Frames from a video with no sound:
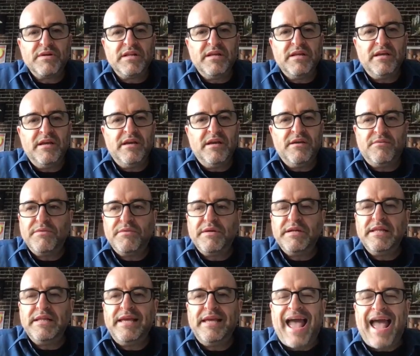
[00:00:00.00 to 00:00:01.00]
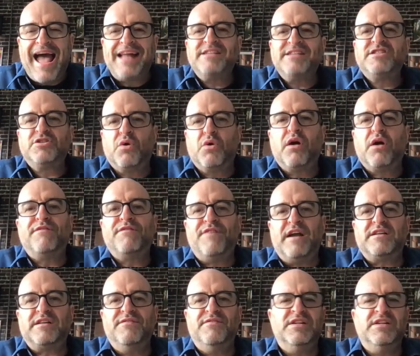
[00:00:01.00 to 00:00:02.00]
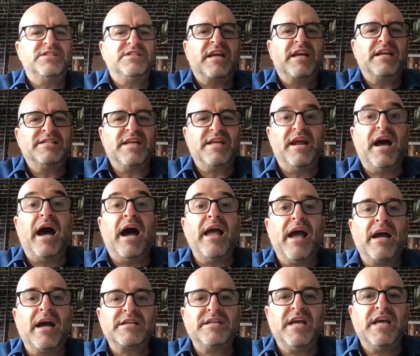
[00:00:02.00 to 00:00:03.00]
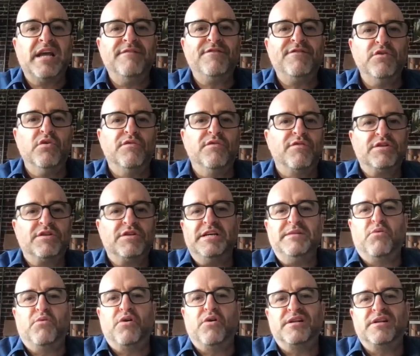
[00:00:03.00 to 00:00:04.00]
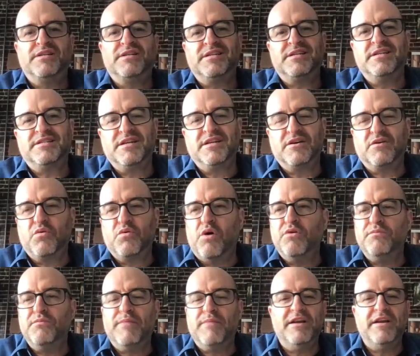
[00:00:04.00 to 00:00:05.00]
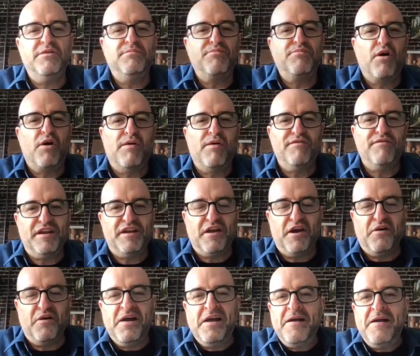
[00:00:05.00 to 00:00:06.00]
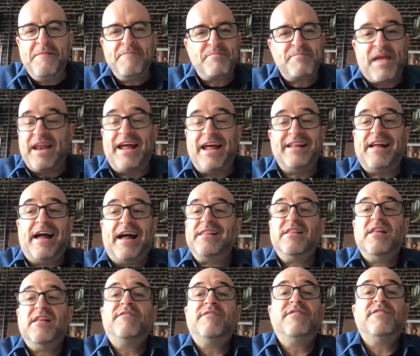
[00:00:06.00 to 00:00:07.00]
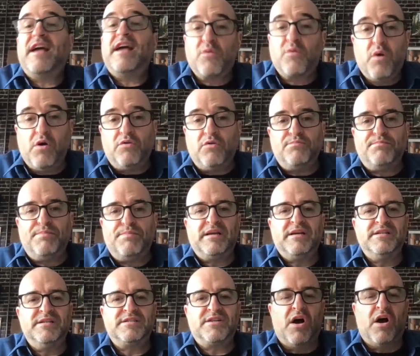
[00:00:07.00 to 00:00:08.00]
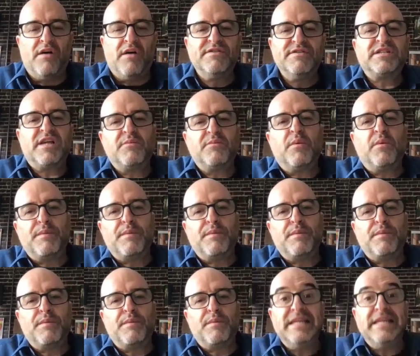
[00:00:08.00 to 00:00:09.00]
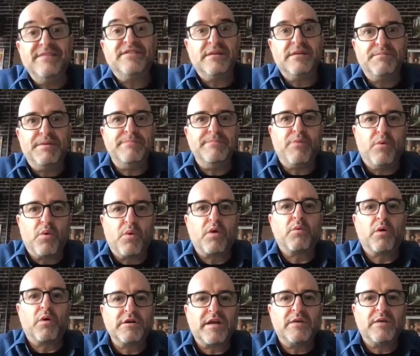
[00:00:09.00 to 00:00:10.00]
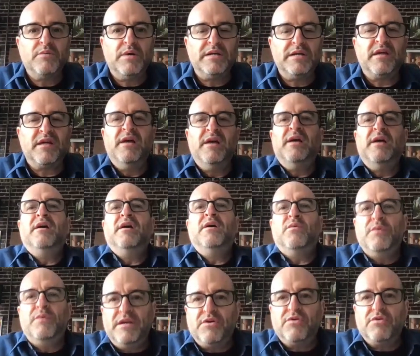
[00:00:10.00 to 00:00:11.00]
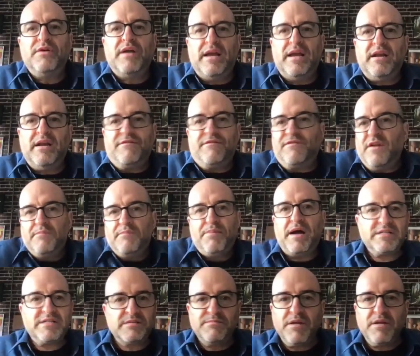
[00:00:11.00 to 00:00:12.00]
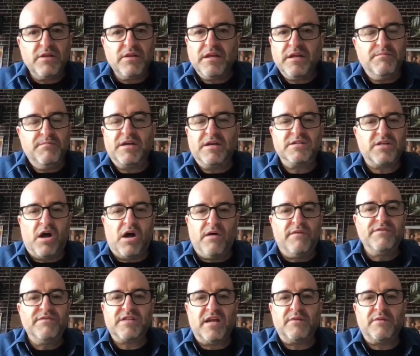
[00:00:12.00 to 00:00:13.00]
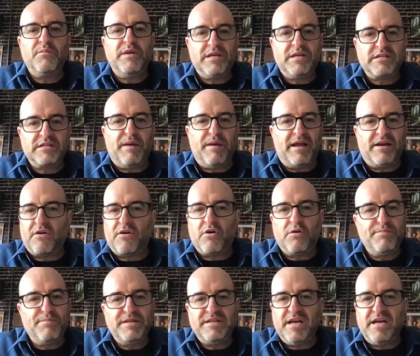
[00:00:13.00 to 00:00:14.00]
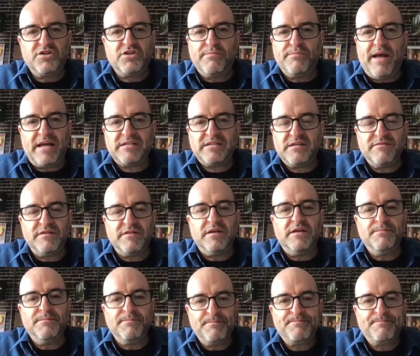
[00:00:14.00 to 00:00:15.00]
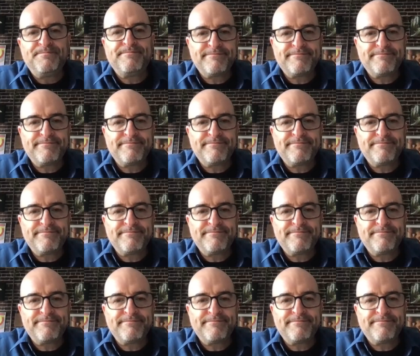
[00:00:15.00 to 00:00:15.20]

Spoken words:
it really adds to our effectiveness. Like I said, high octane fuel for teamwork. It's a quote in my new promo video. And I love that quote because all of a sudden when we believe in the people we're working with, we create infinite possibility because all of a sudden we expand our own potential massively.